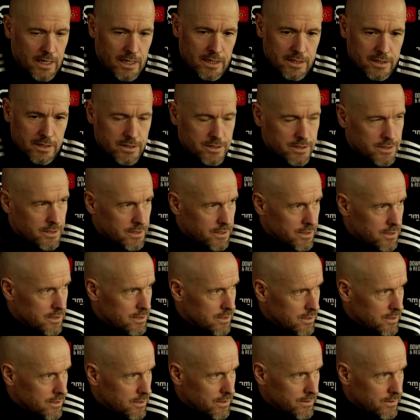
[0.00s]

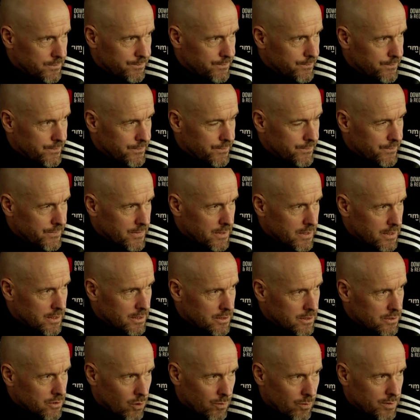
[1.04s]

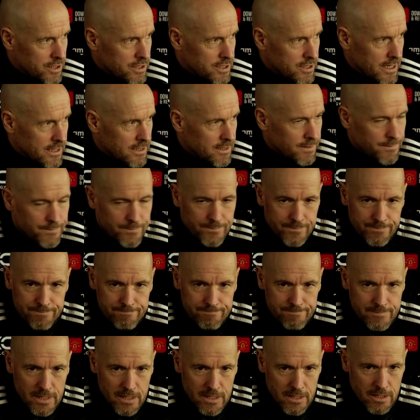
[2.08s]
It's always said,
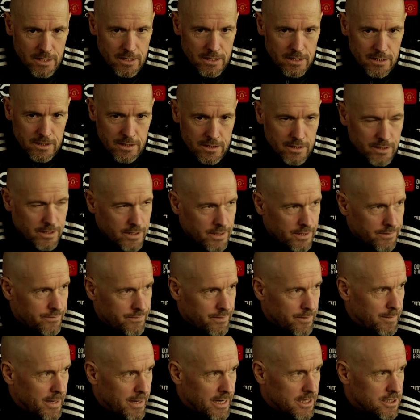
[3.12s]
if
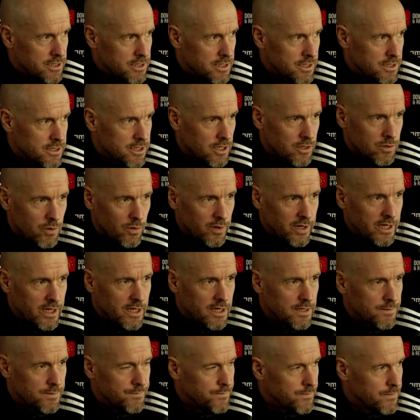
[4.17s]
a manager is a colleague,
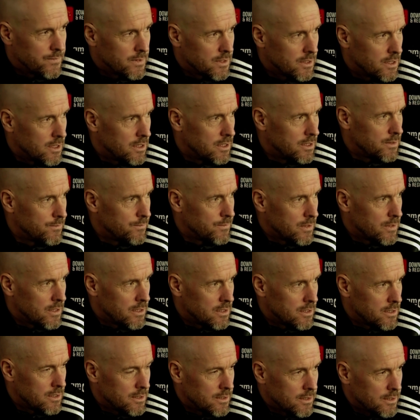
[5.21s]

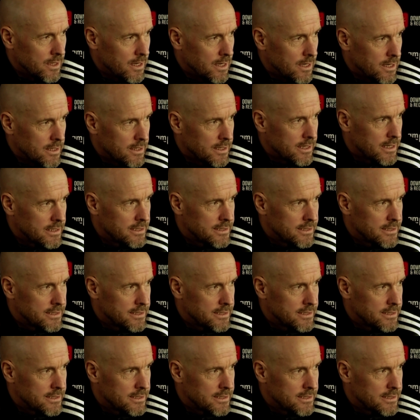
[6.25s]
yeah, gets